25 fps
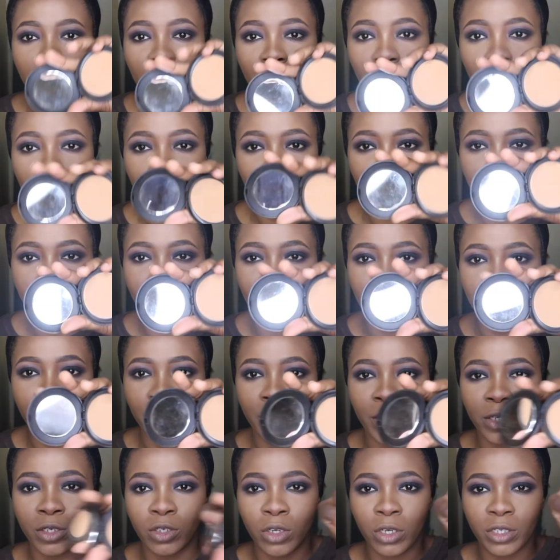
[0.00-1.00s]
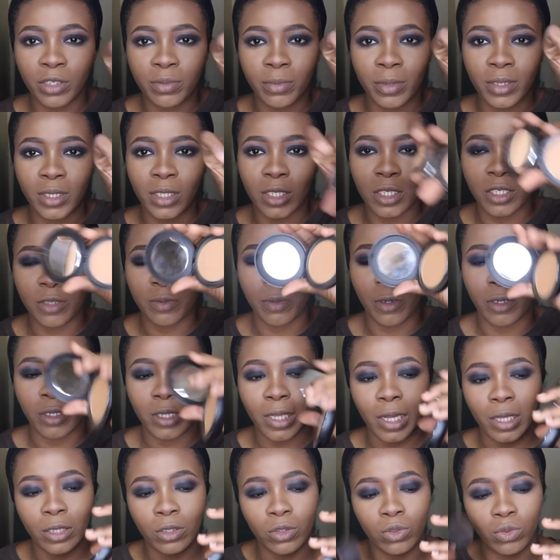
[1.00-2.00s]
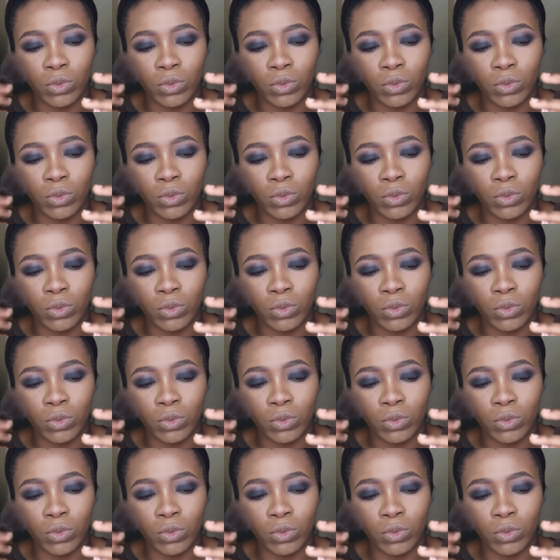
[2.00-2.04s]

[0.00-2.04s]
Going with my BH Cosmetics powder